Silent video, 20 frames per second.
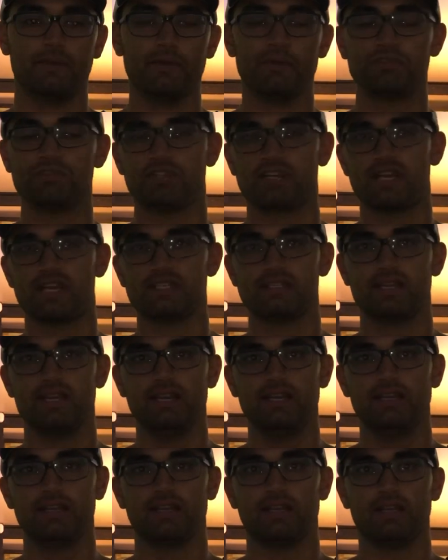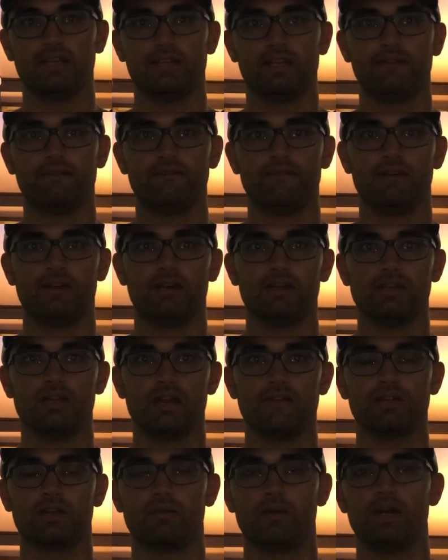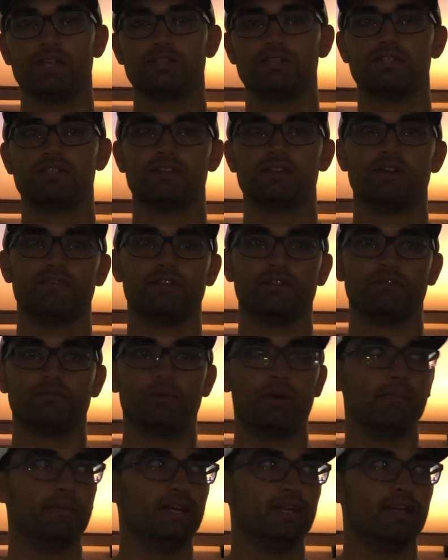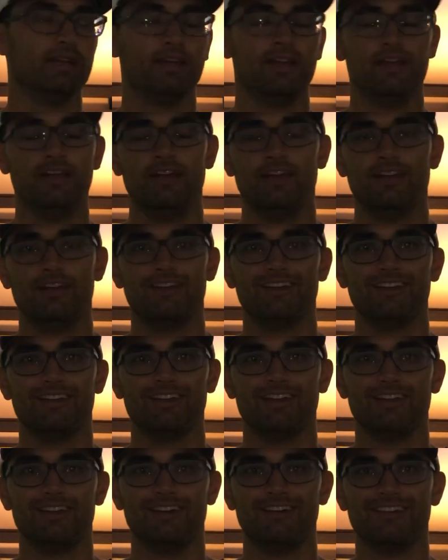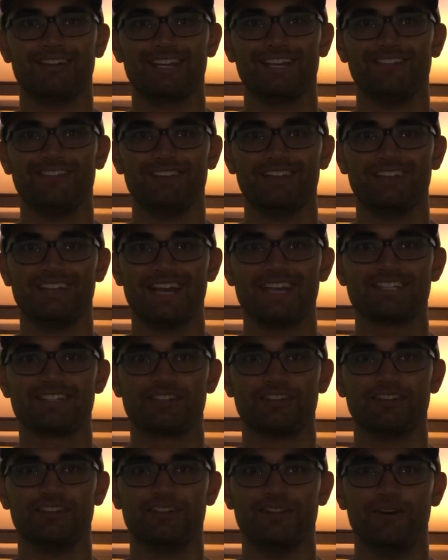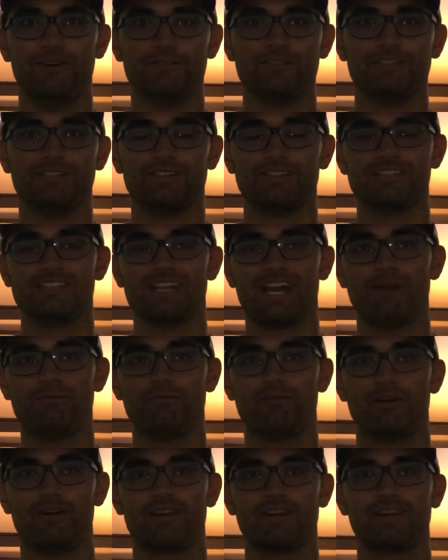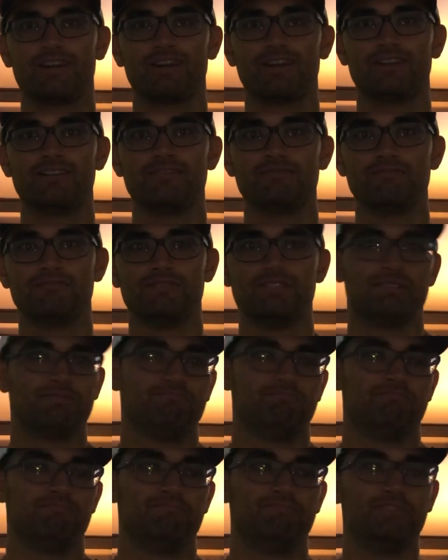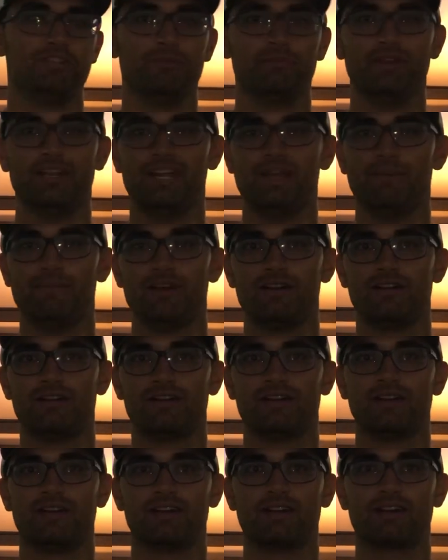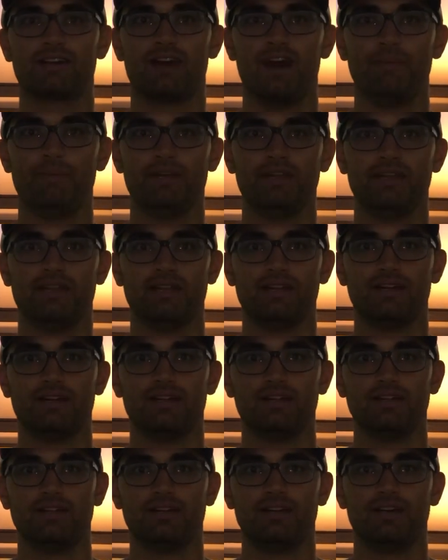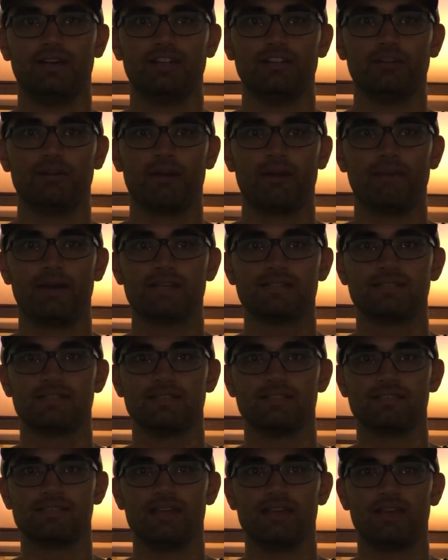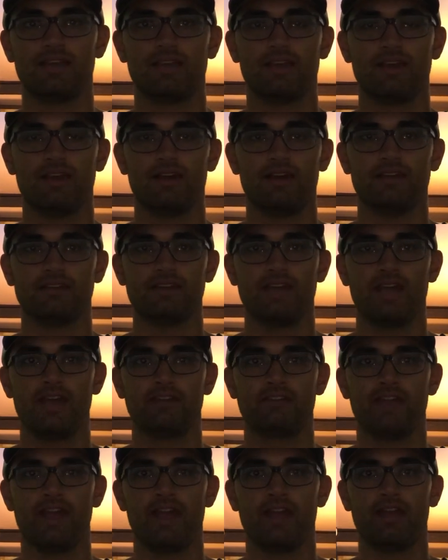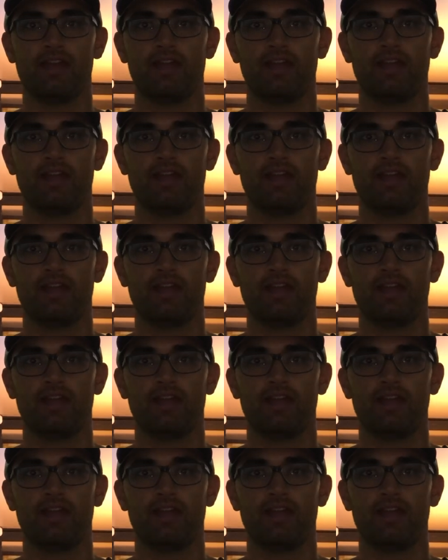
know what you guys think, and if you have any questions, or if you want me to, give a yes or a no to your tap water, shoot me an email or a comment, and I'll do my best to say yay or nay